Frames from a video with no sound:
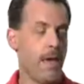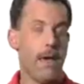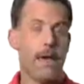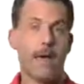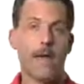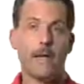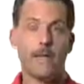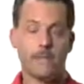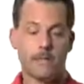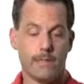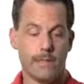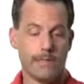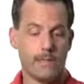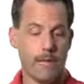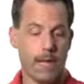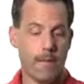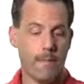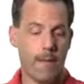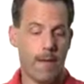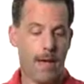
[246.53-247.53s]
And
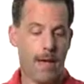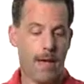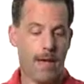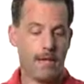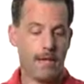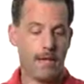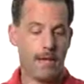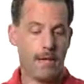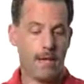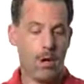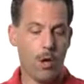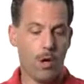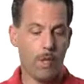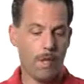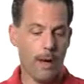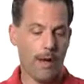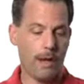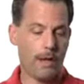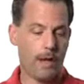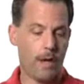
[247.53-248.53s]
since I'm at the
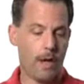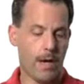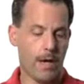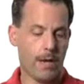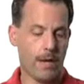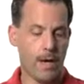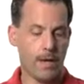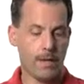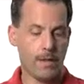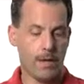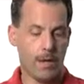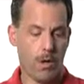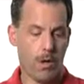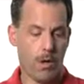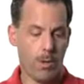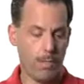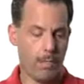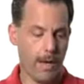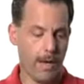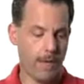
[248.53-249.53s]
Home icon, or I'm in the
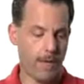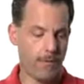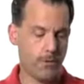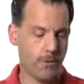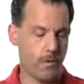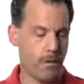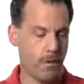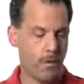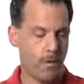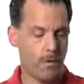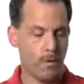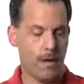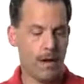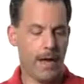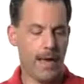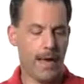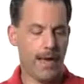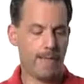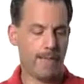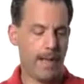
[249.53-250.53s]
Home page, where
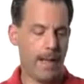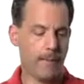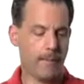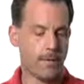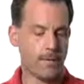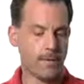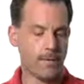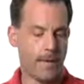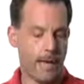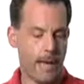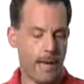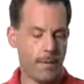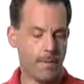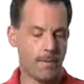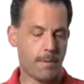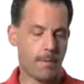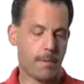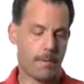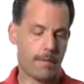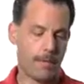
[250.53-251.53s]
I have LabQuest
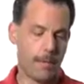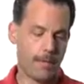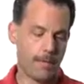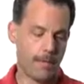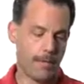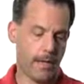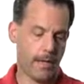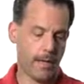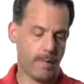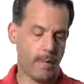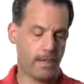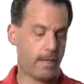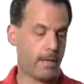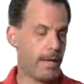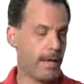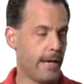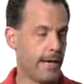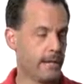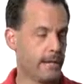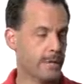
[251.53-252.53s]
app, the periodic table, and
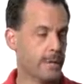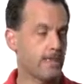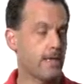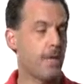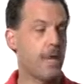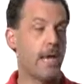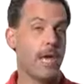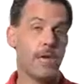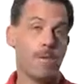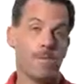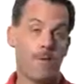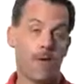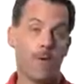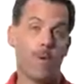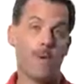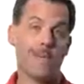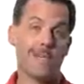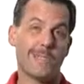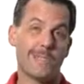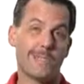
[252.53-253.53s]
connections, if I
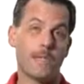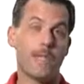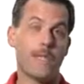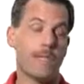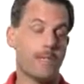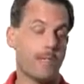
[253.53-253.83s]
want to see